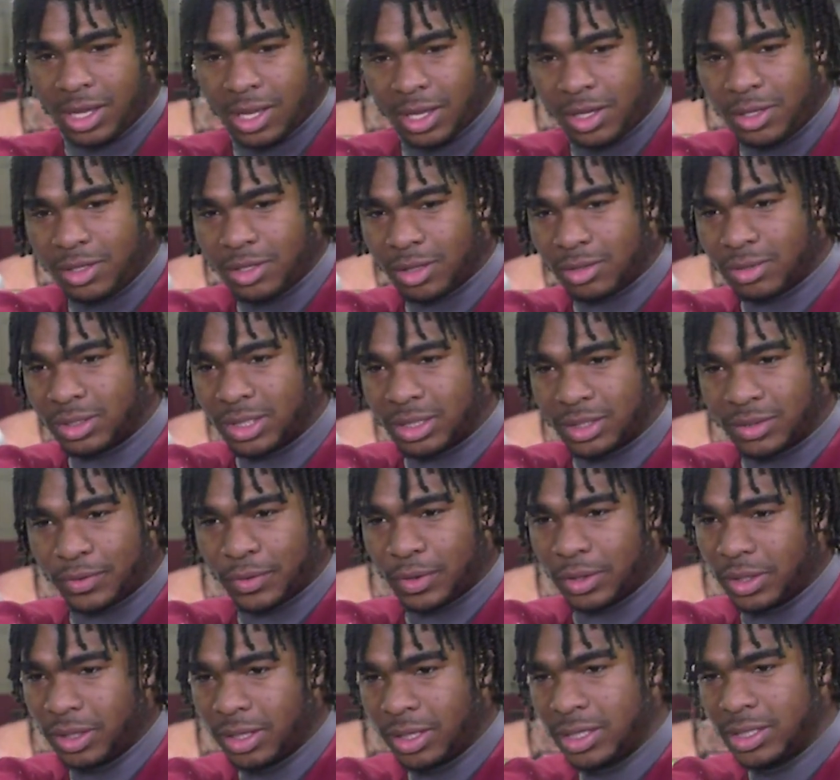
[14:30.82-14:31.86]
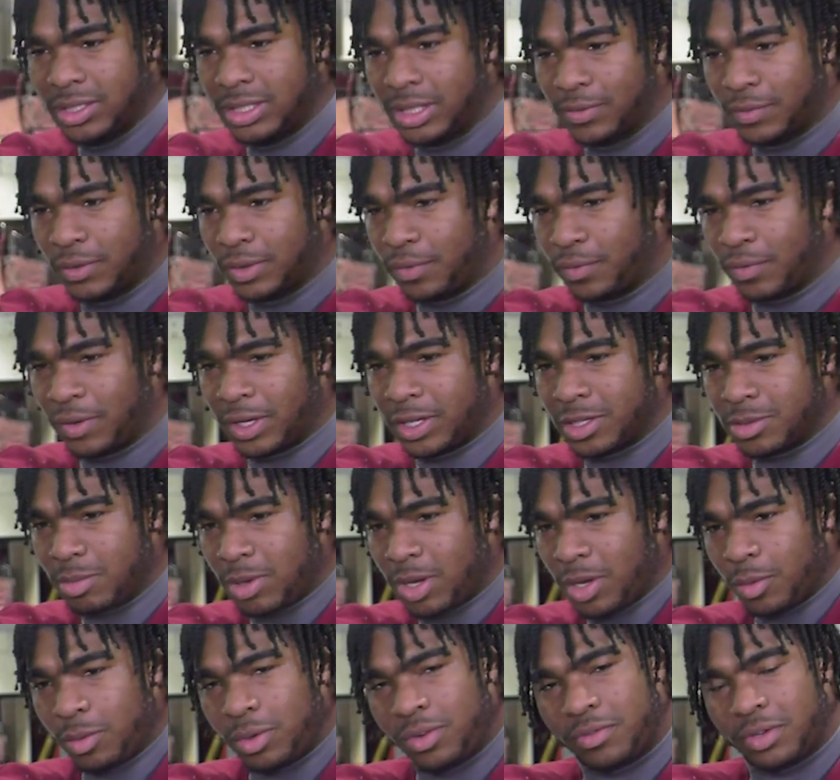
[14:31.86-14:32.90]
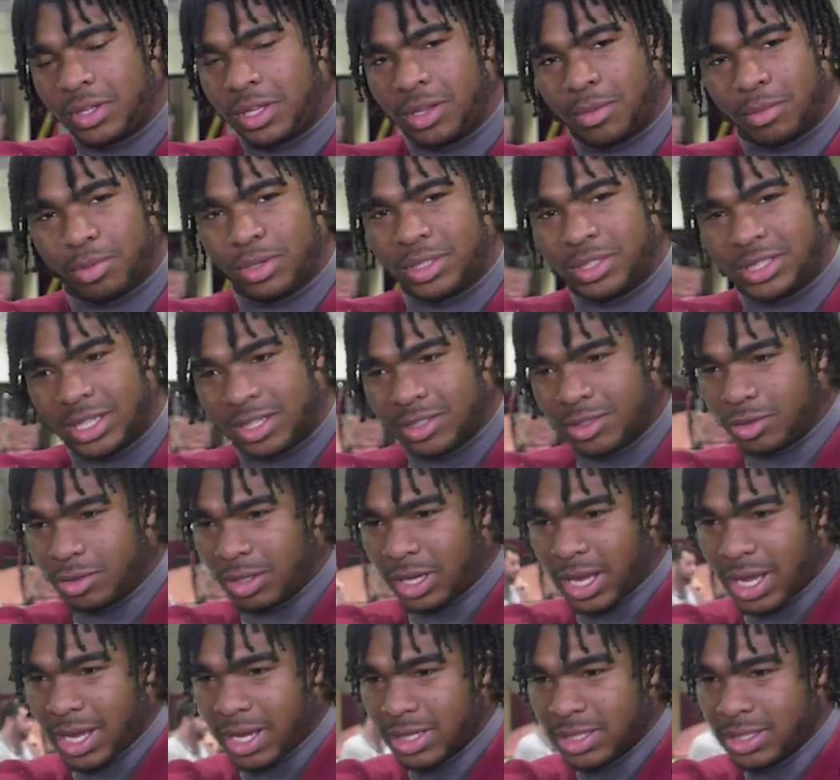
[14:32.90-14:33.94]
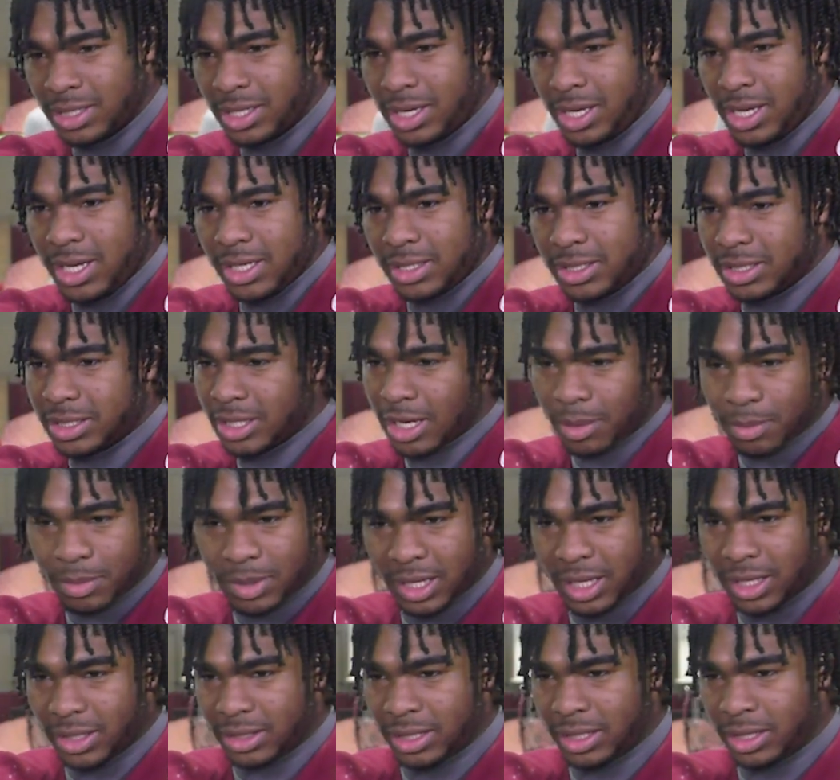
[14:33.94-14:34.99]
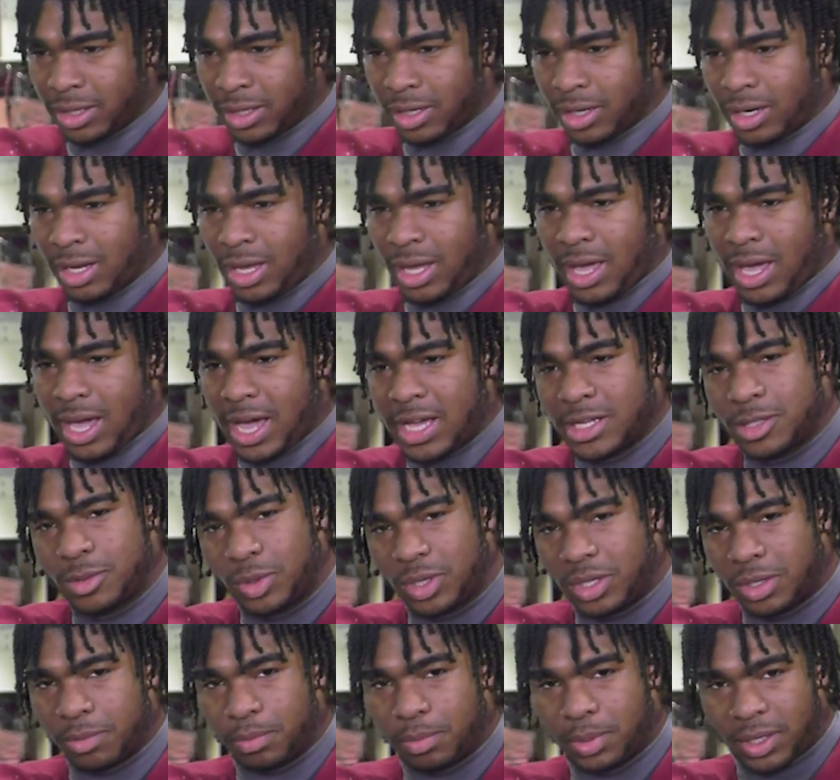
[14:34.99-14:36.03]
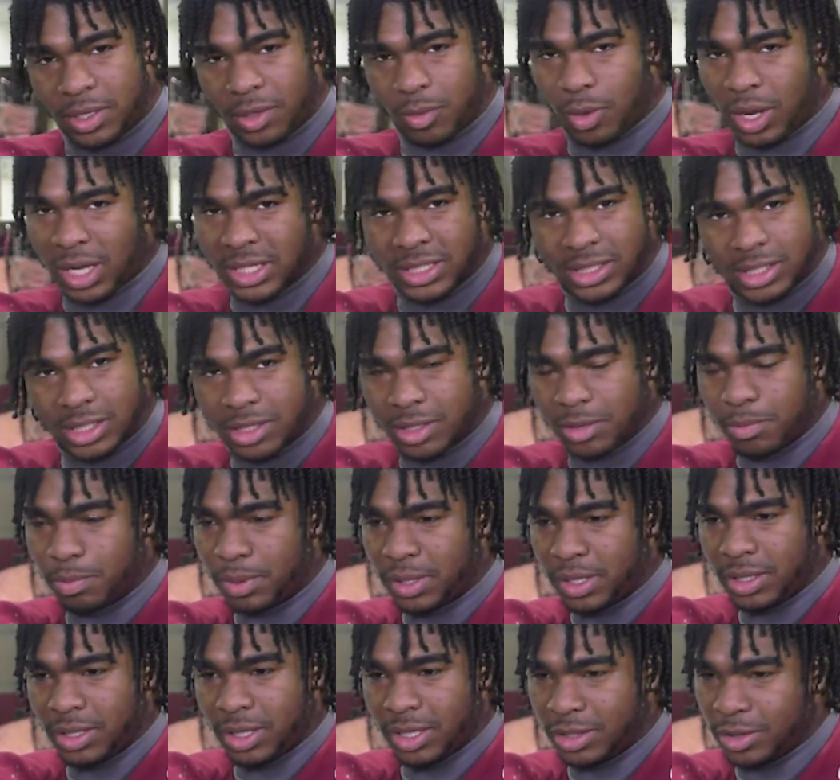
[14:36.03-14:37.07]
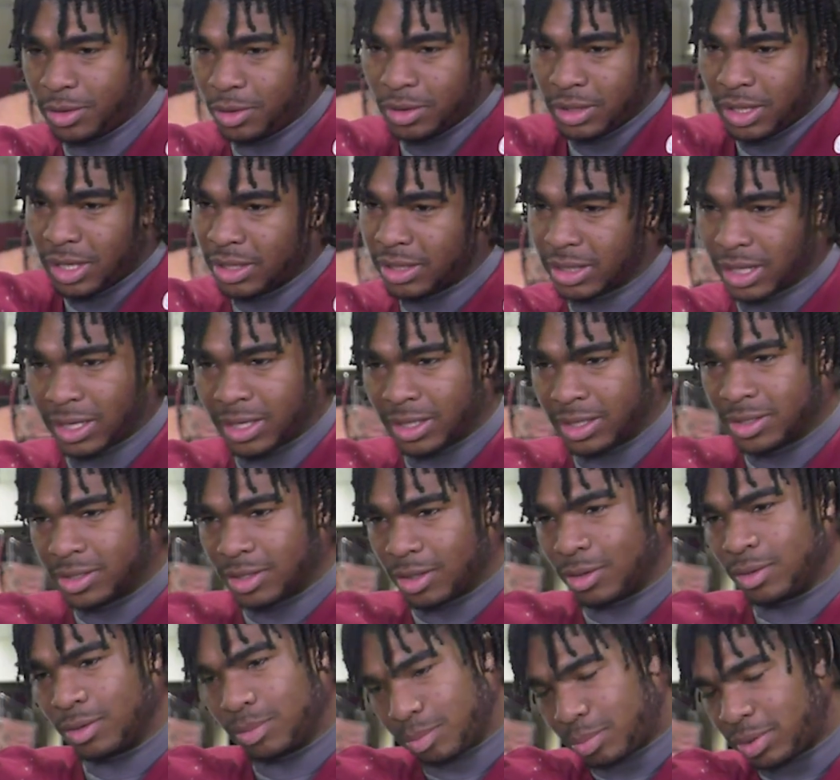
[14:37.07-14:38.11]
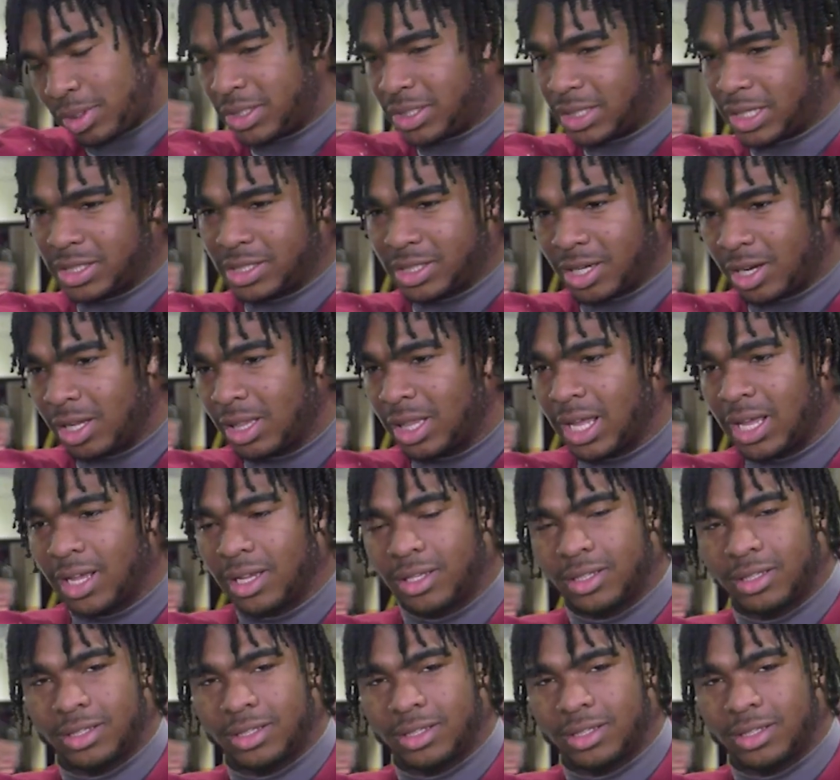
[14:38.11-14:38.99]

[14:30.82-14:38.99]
Just for the fans, man, we really appreciate you guys just coming out there as we compete, watching us compete and doing our thing. So appreciate y'all a lot.